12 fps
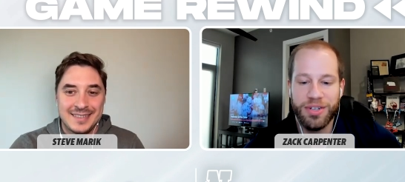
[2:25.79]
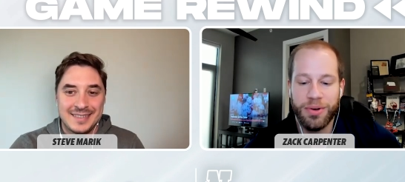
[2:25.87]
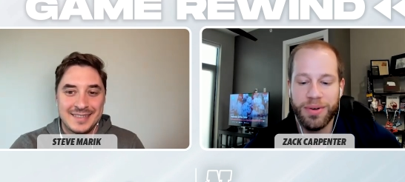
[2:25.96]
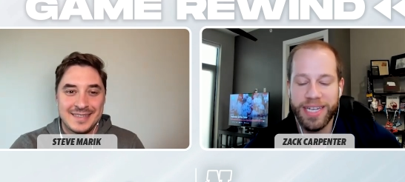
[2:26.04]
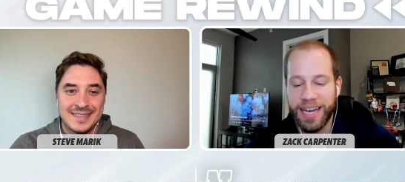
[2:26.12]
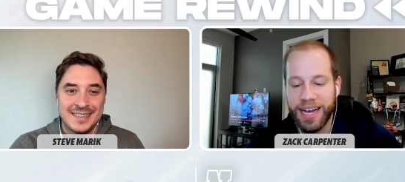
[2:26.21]

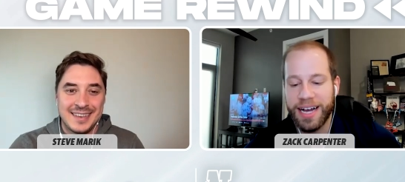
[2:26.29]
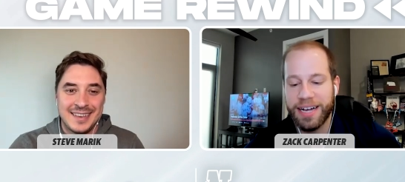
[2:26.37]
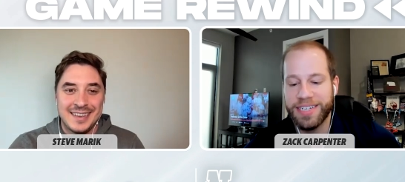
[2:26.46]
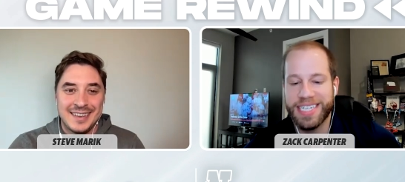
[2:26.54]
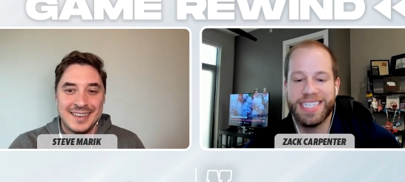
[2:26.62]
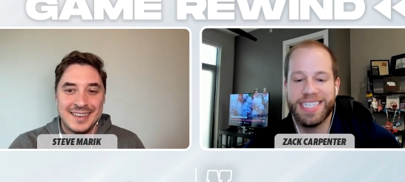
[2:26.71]
Speaker 1: So, yeah,
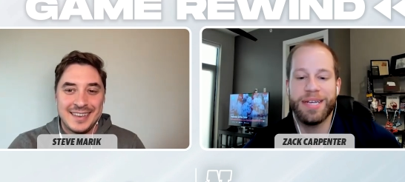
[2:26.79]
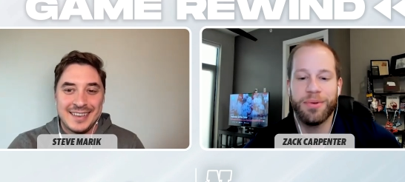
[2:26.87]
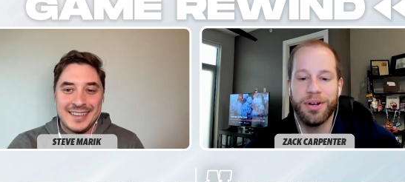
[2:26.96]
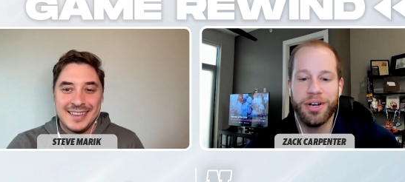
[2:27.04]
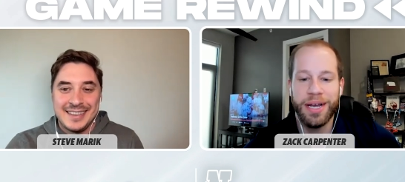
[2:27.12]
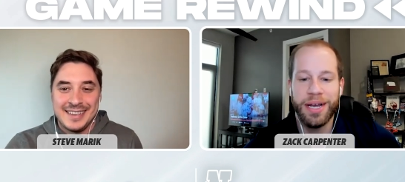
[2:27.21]
obviously,
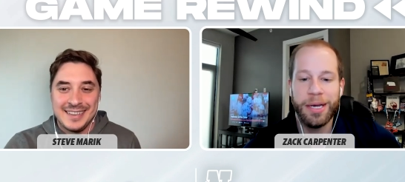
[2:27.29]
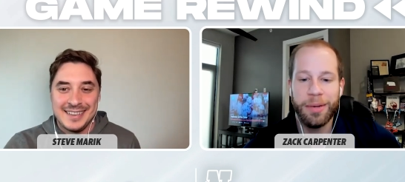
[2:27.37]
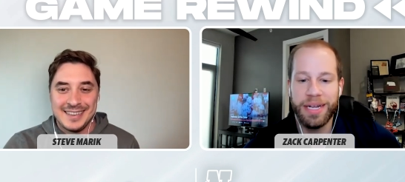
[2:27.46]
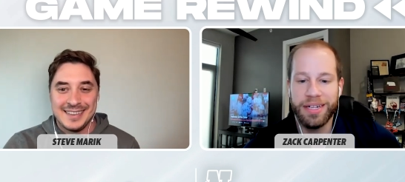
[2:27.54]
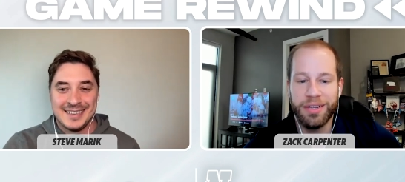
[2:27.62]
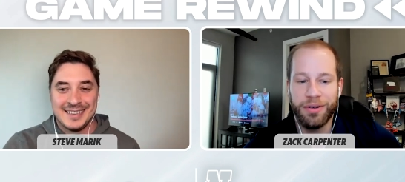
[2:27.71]
we're
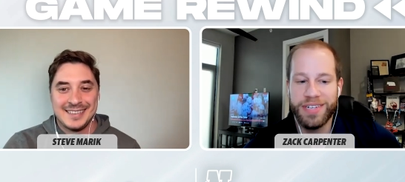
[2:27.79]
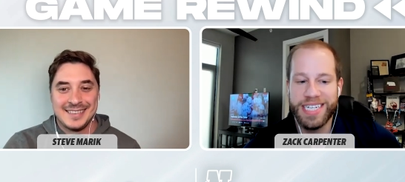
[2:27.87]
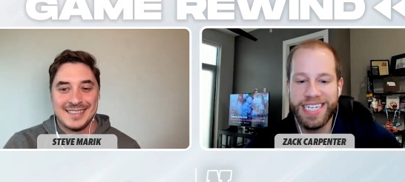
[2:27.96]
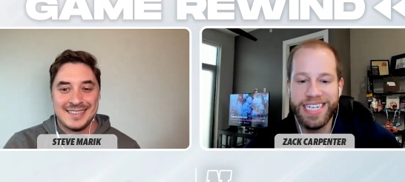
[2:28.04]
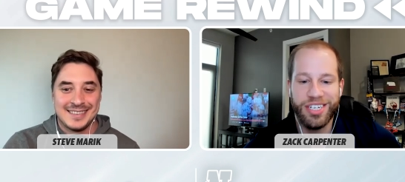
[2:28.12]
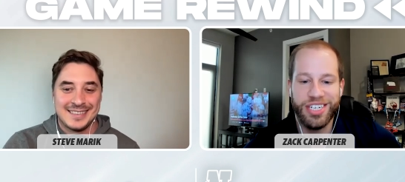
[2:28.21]
being a little
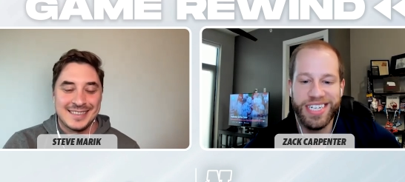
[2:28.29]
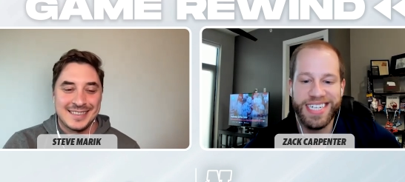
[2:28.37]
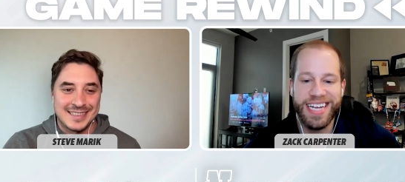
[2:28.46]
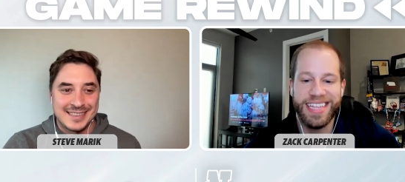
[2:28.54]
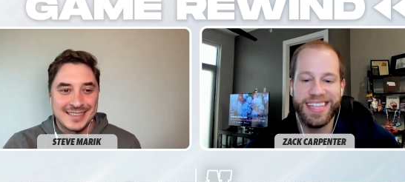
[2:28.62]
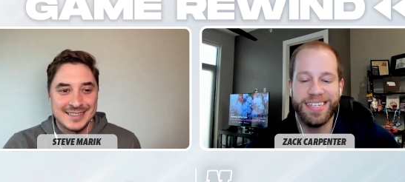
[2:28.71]
facetious
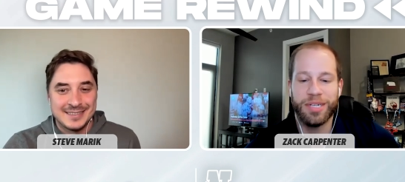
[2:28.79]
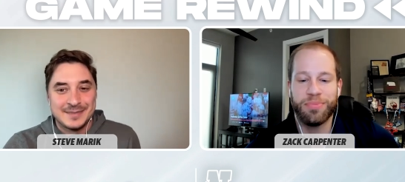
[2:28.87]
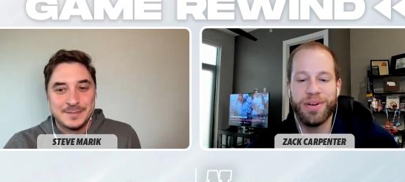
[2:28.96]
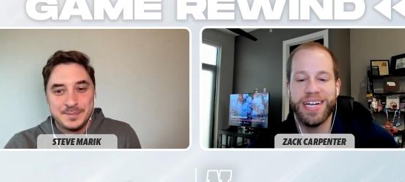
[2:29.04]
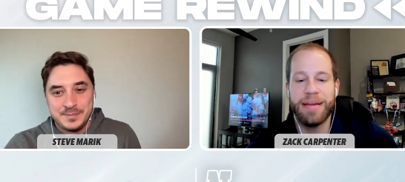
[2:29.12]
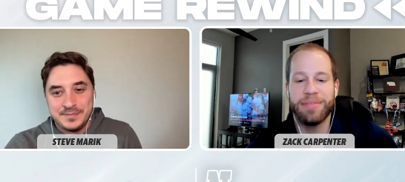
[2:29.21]
that the
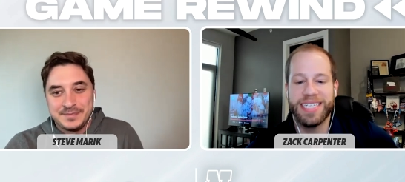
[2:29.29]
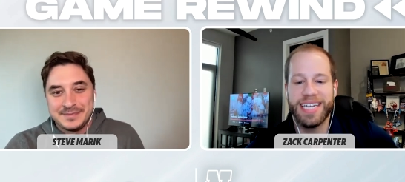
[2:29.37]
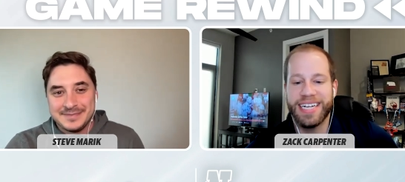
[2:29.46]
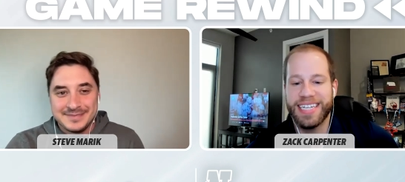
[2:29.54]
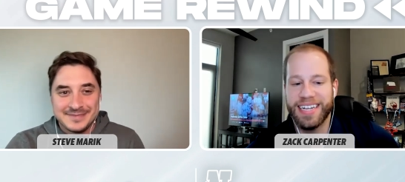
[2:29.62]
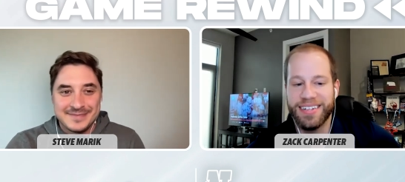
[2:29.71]
spring game does
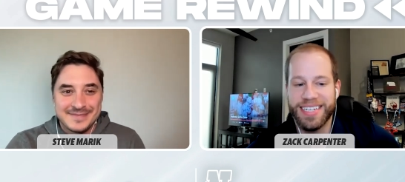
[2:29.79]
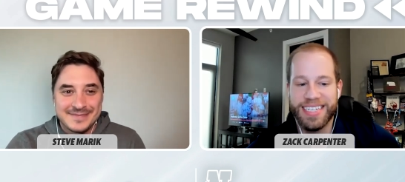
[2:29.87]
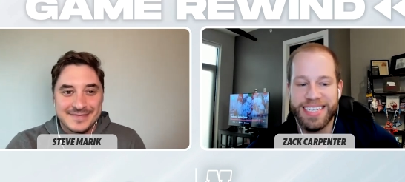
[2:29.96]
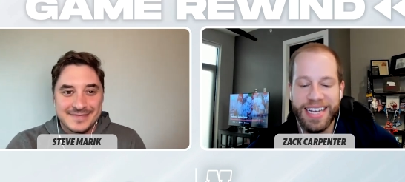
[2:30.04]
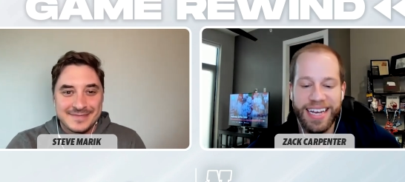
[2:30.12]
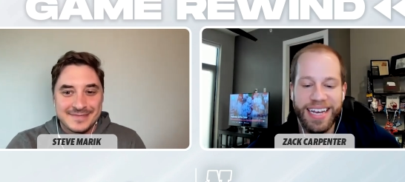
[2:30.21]
not tell
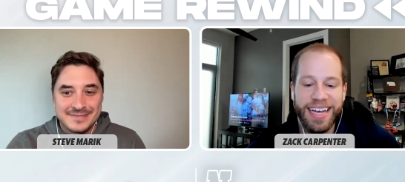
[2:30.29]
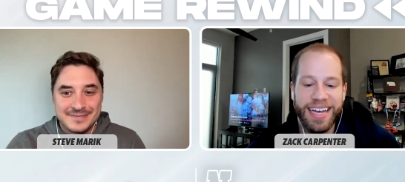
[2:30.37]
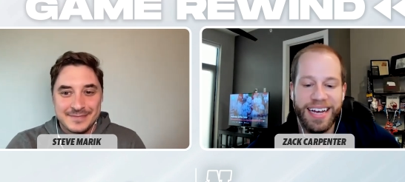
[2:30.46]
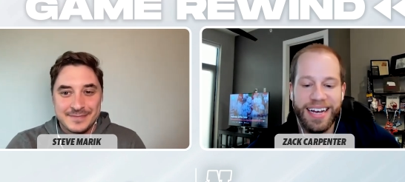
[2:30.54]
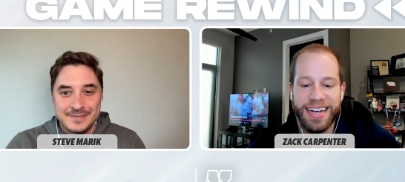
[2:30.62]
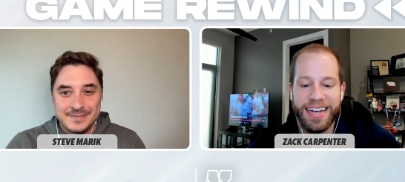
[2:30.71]
us
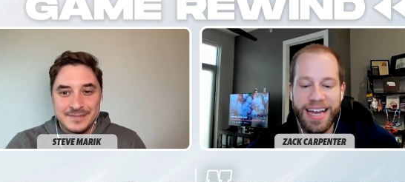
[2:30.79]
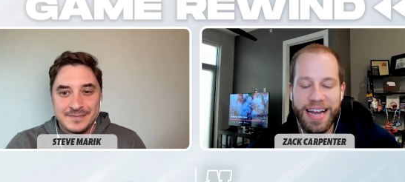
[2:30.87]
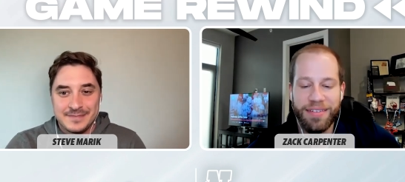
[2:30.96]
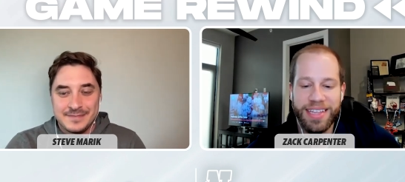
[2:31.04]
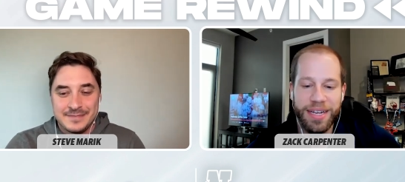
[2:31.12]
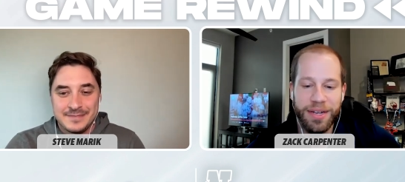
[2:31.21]
uh,
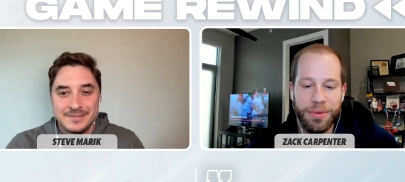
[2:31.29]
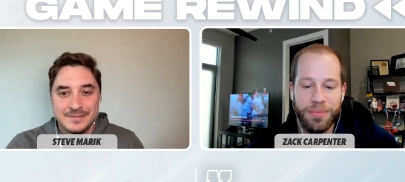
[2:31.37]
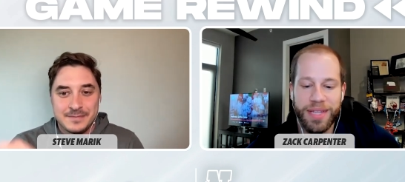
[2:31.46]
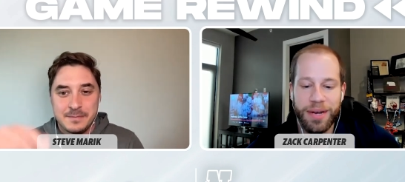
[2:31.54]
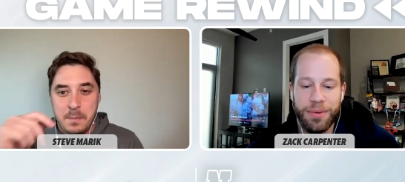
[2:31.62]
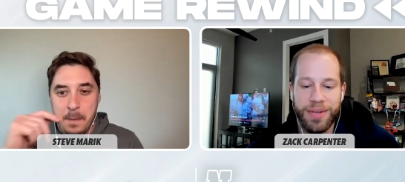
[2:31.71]
everything
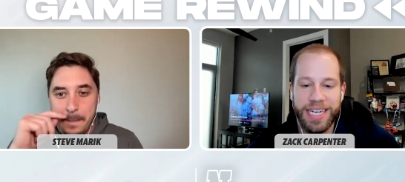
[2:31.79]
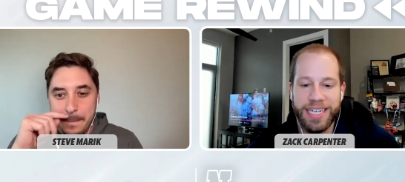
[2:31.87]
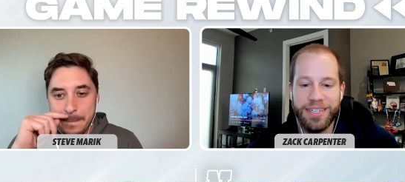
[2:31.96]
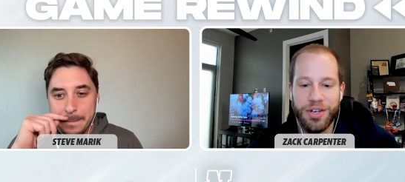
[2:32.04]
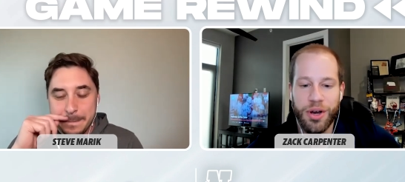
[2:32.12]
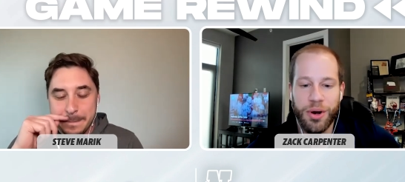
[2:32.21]
that we
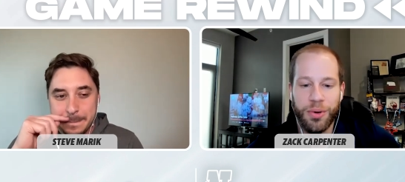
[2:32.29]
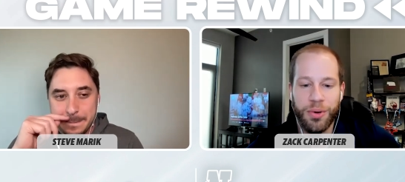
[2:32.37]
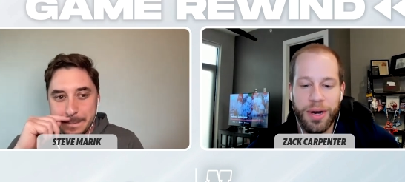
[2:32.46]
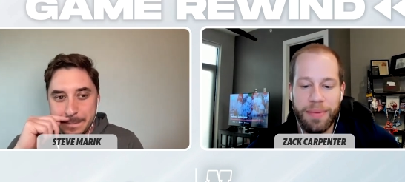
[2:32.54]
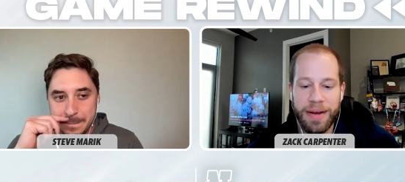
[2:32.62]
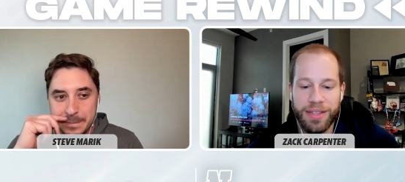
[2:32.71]
need to
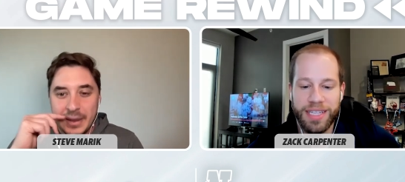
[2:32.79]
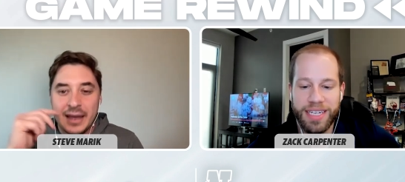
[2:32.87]
know about